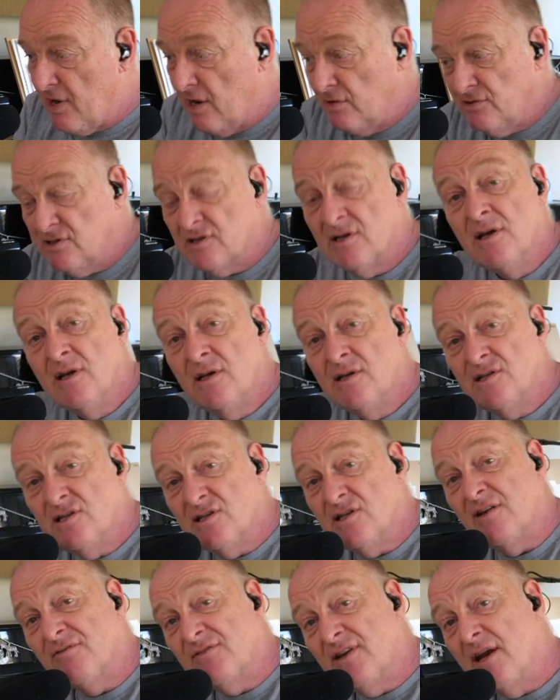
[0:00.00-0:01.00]
notes
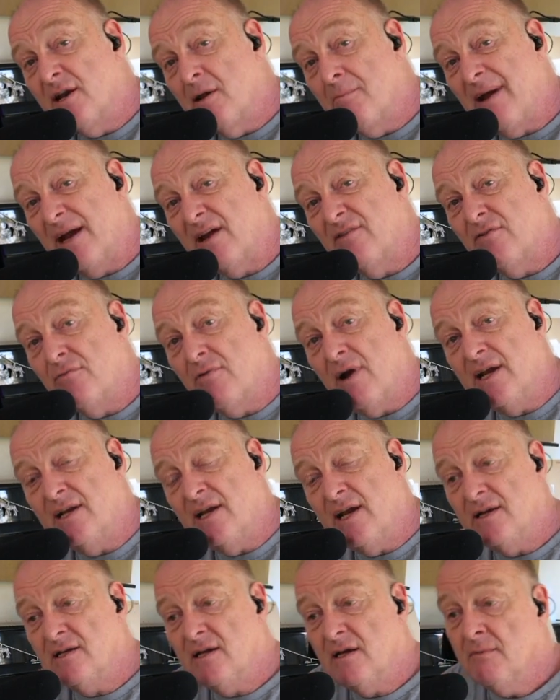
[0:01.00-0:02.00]
stuffed down the back of a
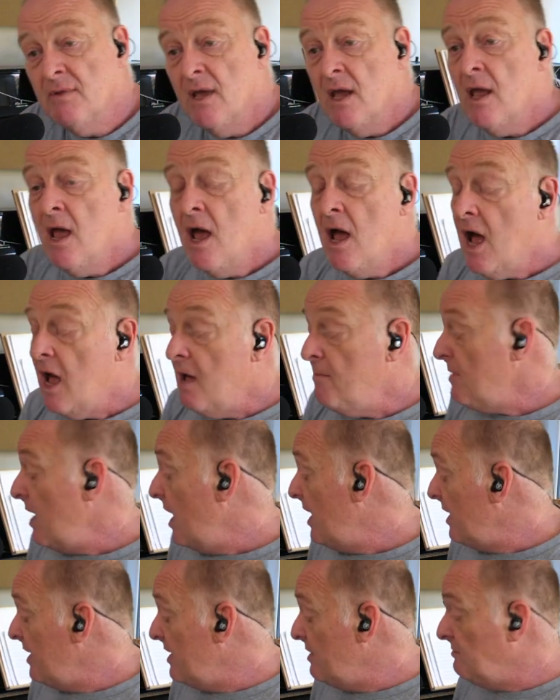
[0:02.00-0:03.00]
radiator. And
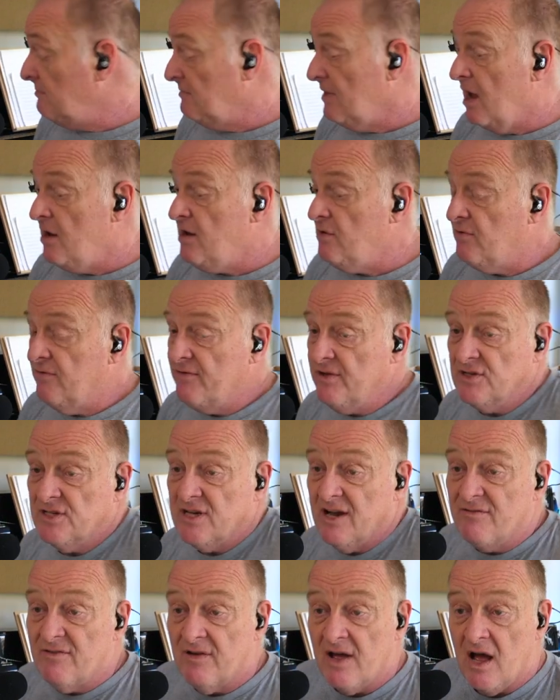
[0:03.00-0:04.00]
I only review
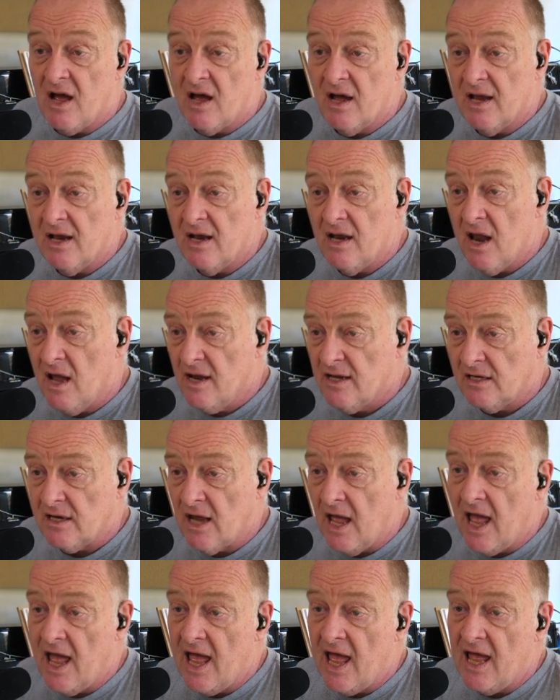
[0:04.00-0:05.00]
stuff I
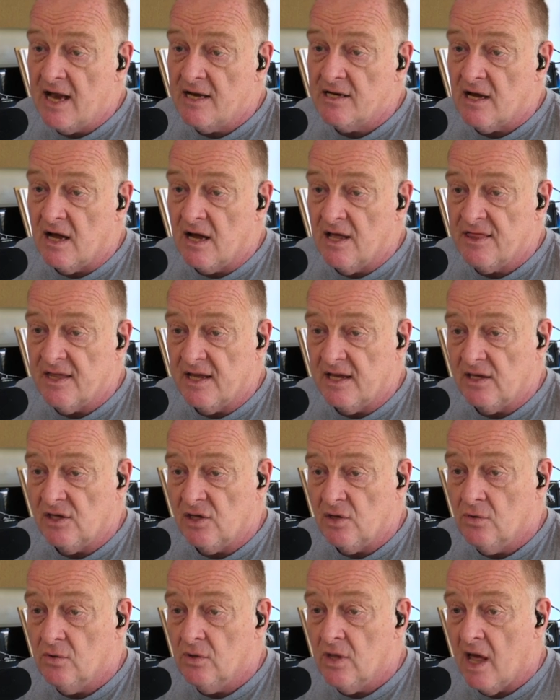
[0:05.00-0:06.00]
like and I think
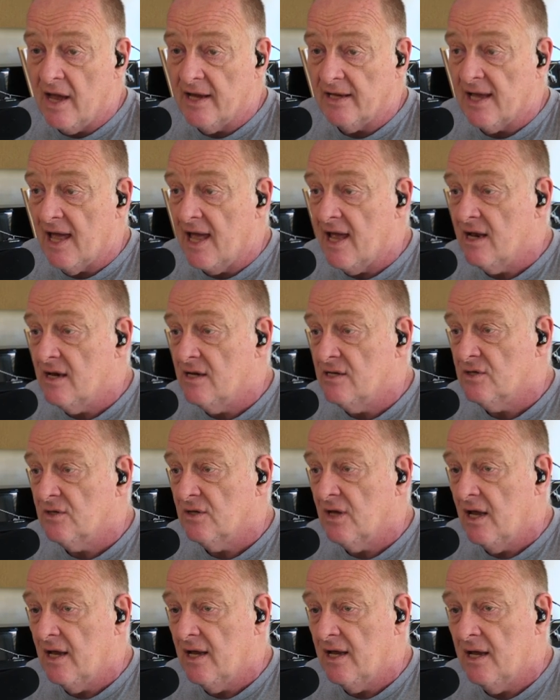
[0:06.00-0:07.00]
you'll like, and
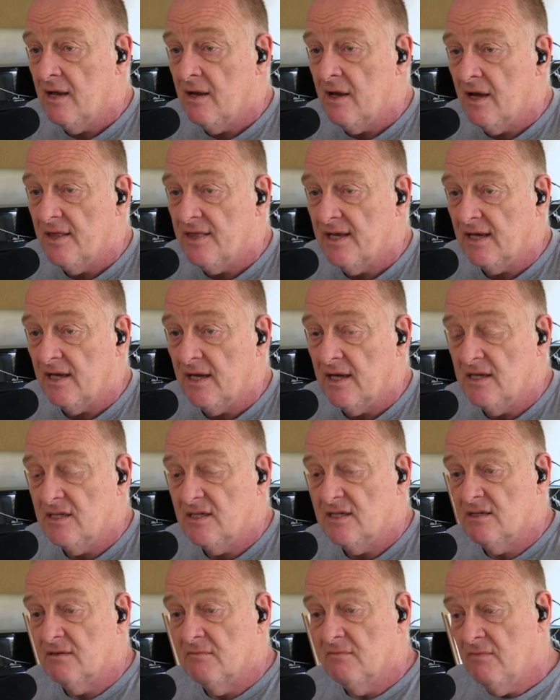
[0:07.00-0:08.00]
I think
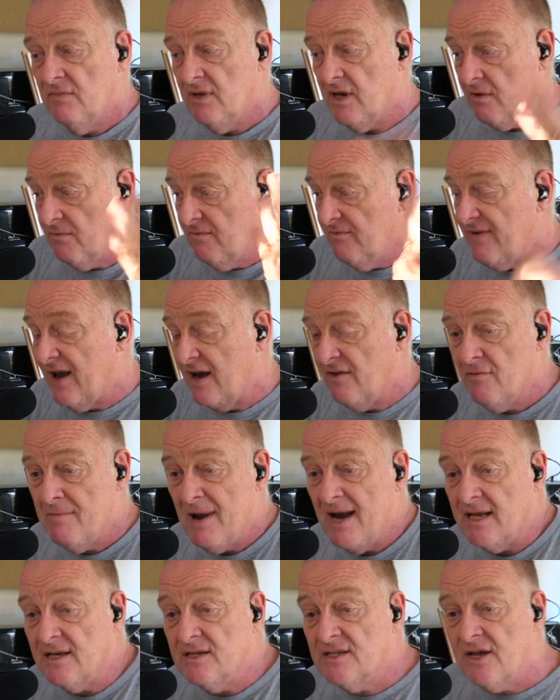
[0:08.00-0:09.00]
is, you know, value for
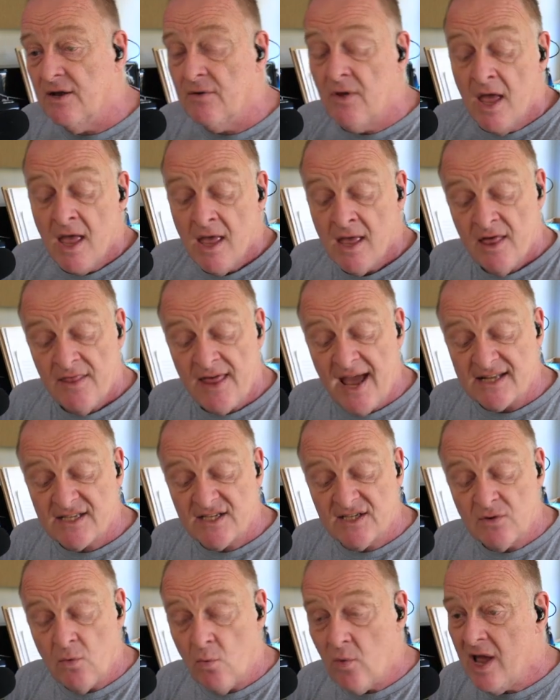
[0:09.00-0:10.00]
money. So
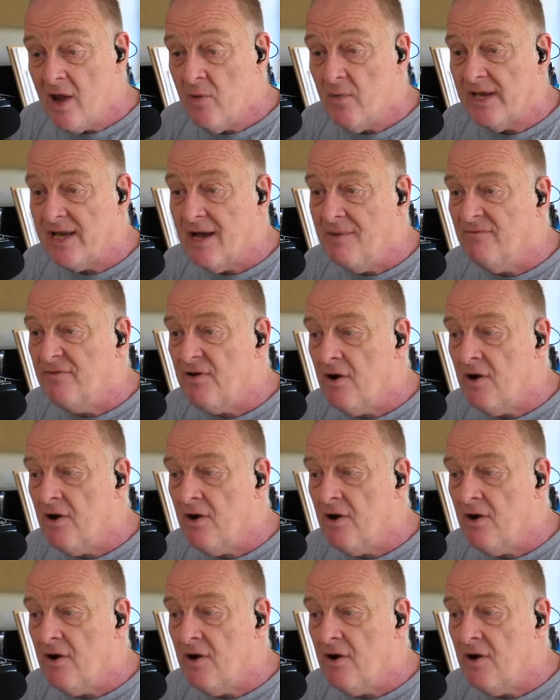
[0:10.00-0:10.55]
that's where we come